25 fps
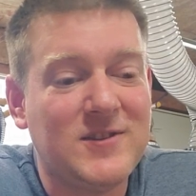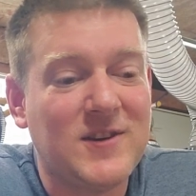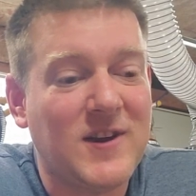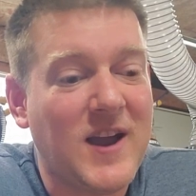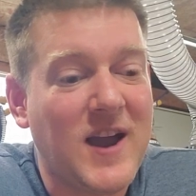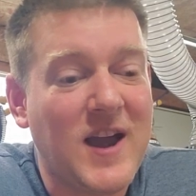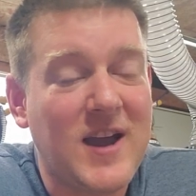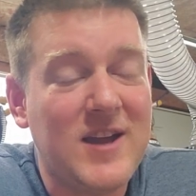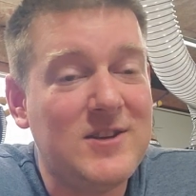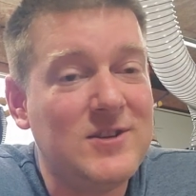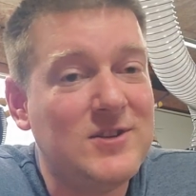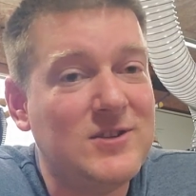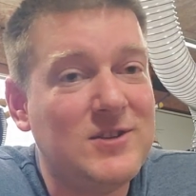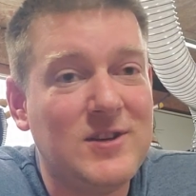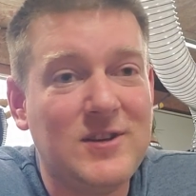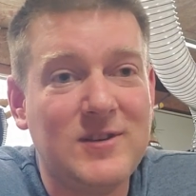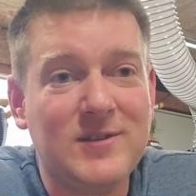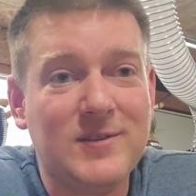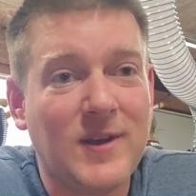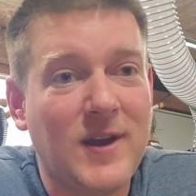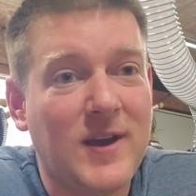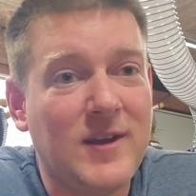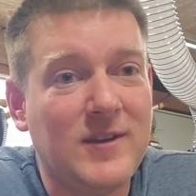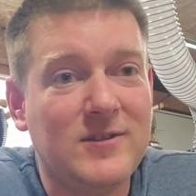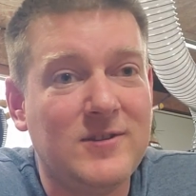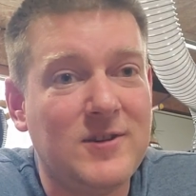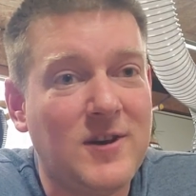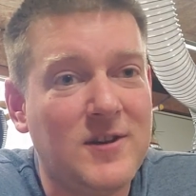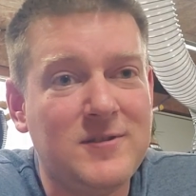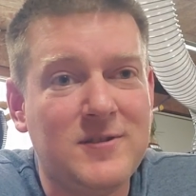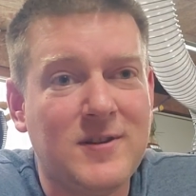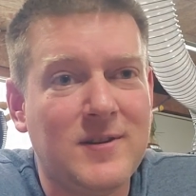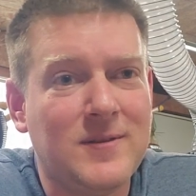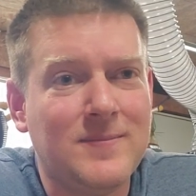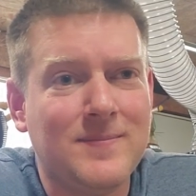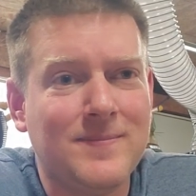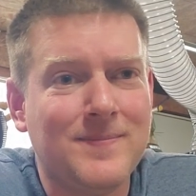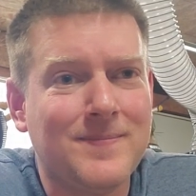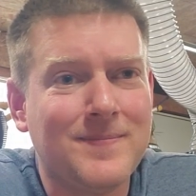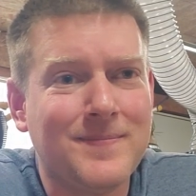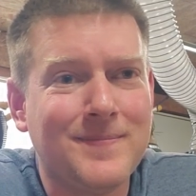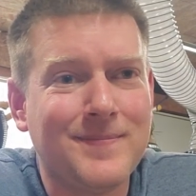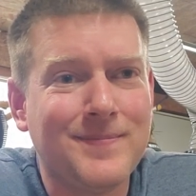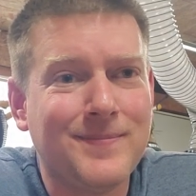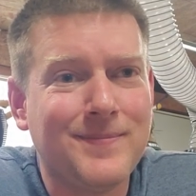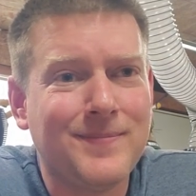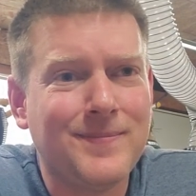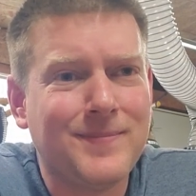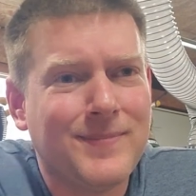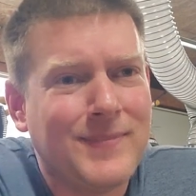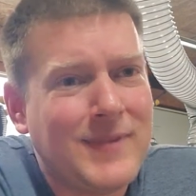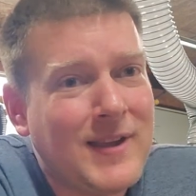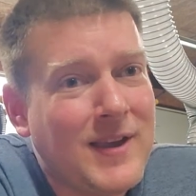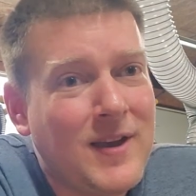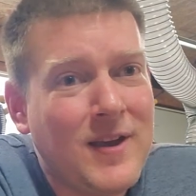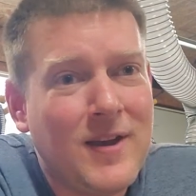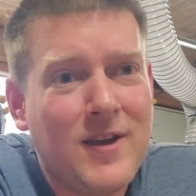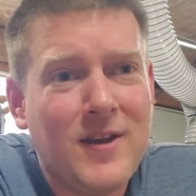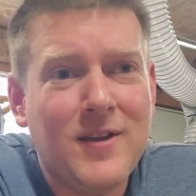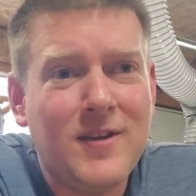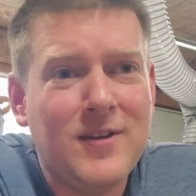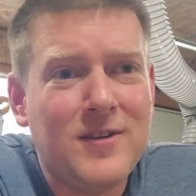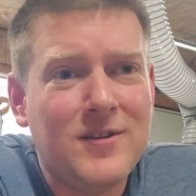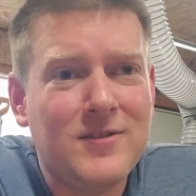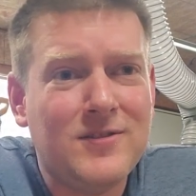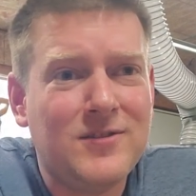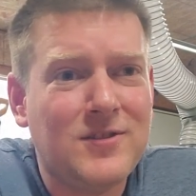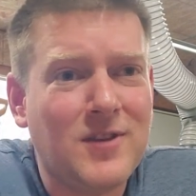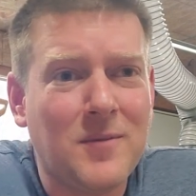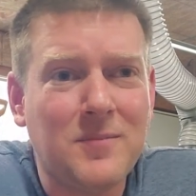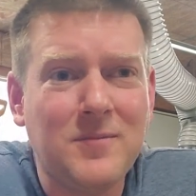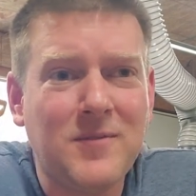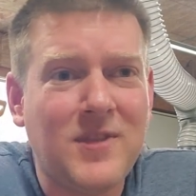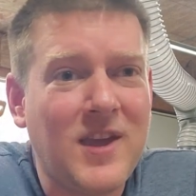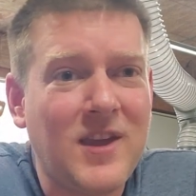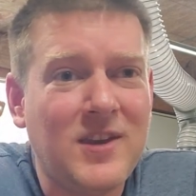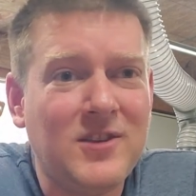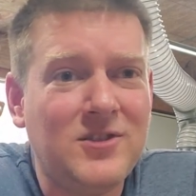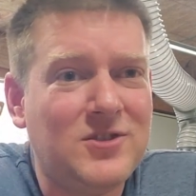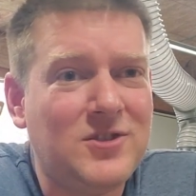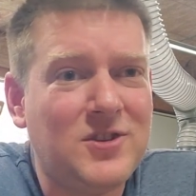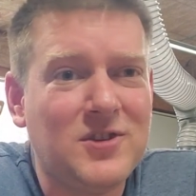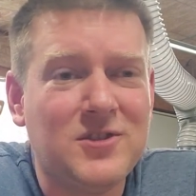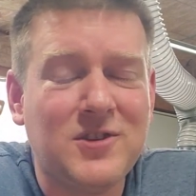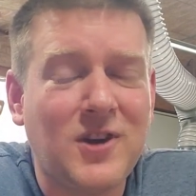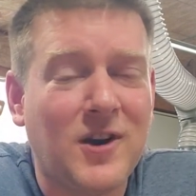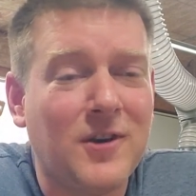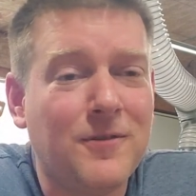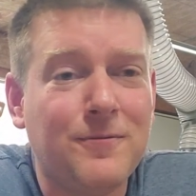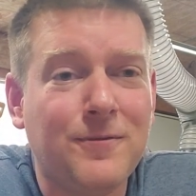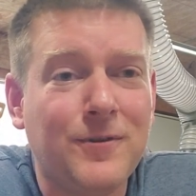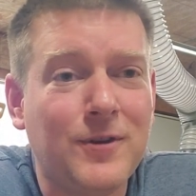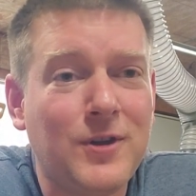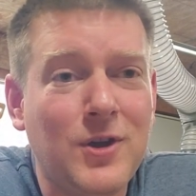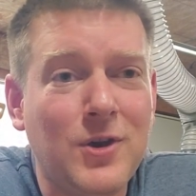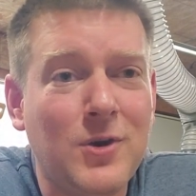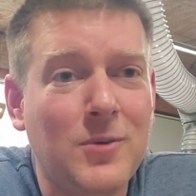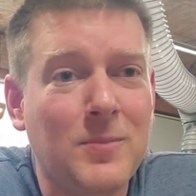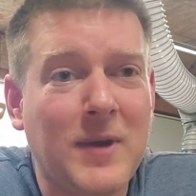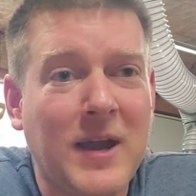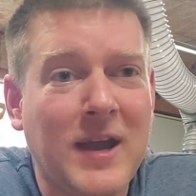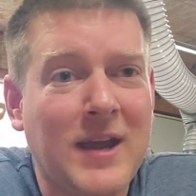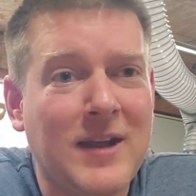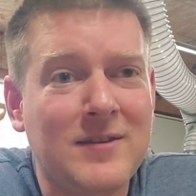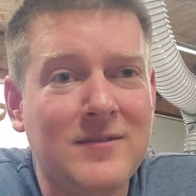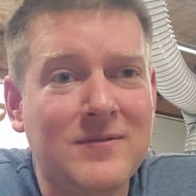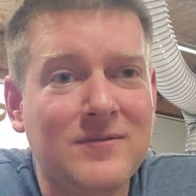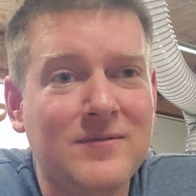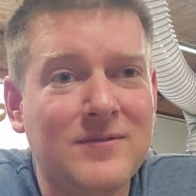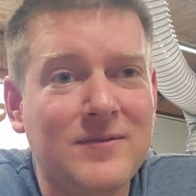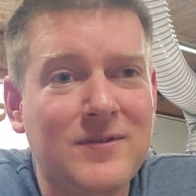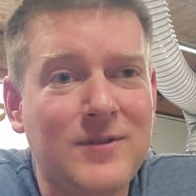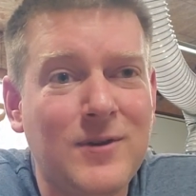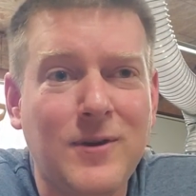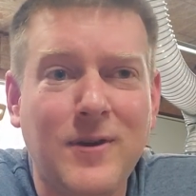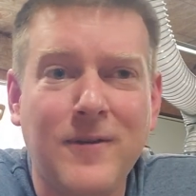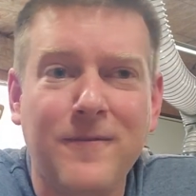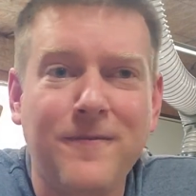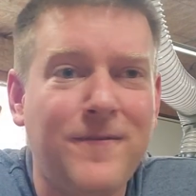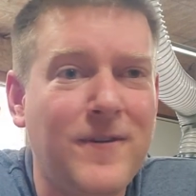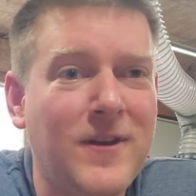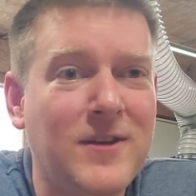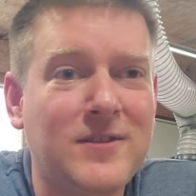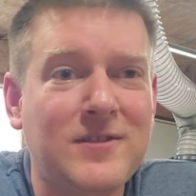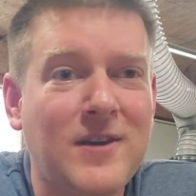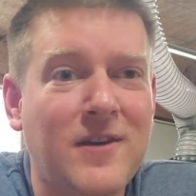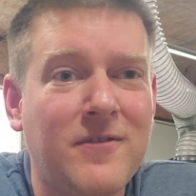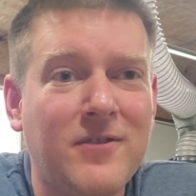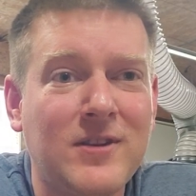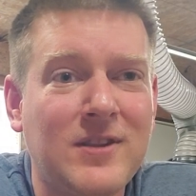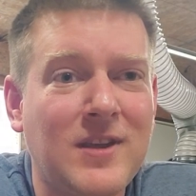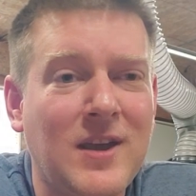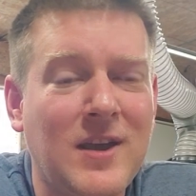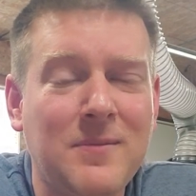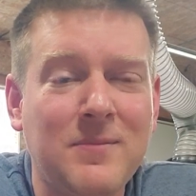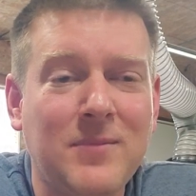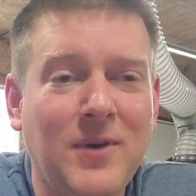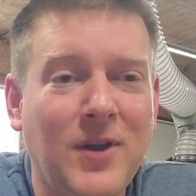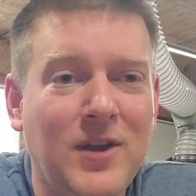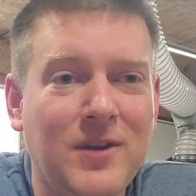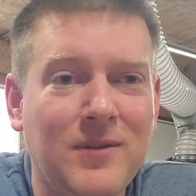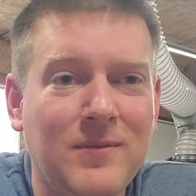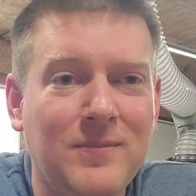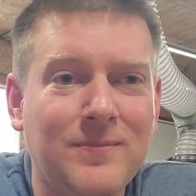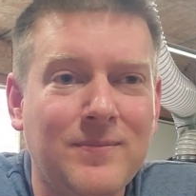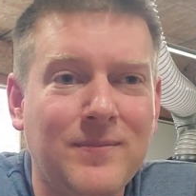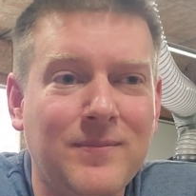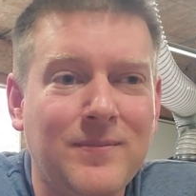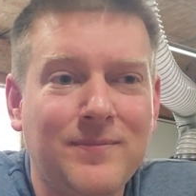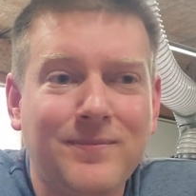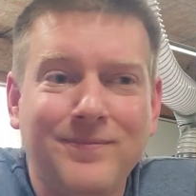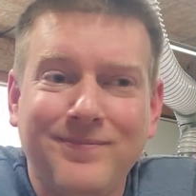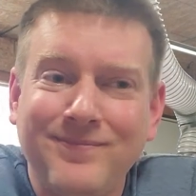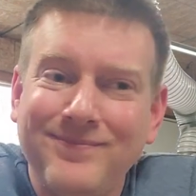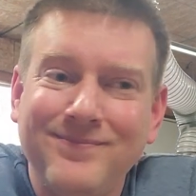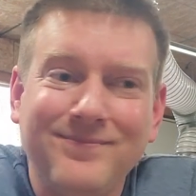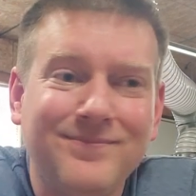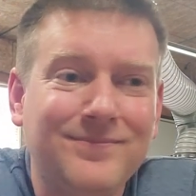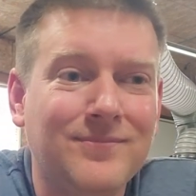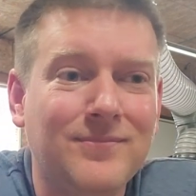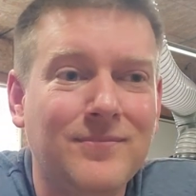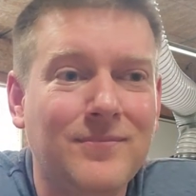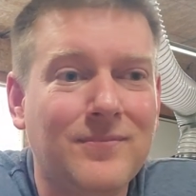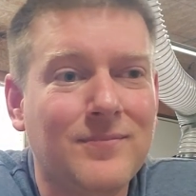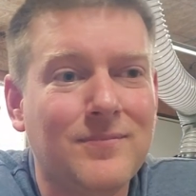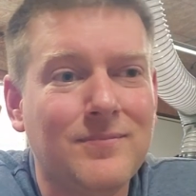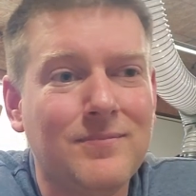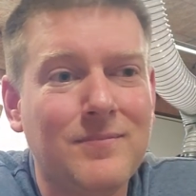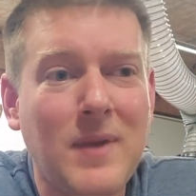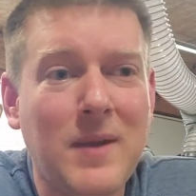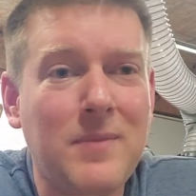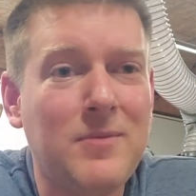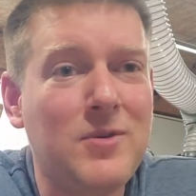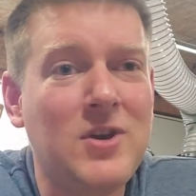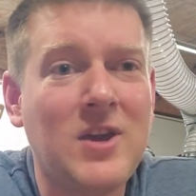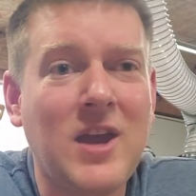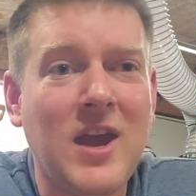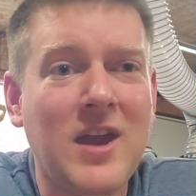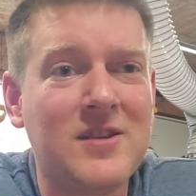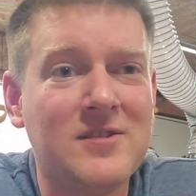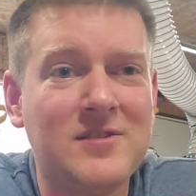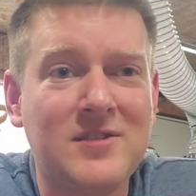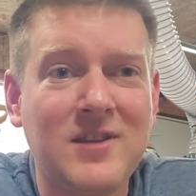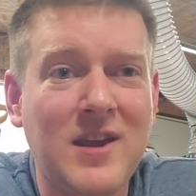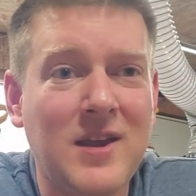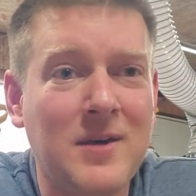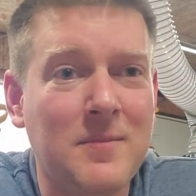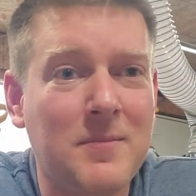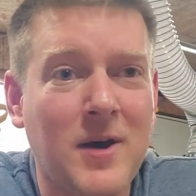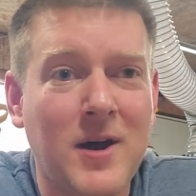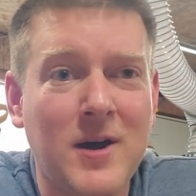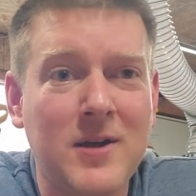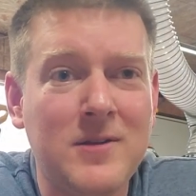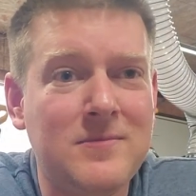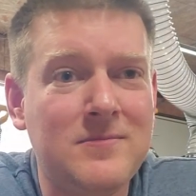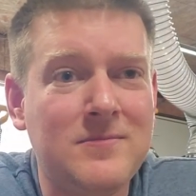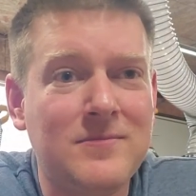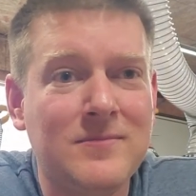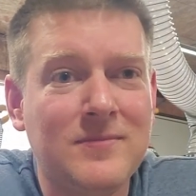her head and she's like, Justin, some things just aren't for you, man. You can fix everything, but Maybe you can't sing, bud.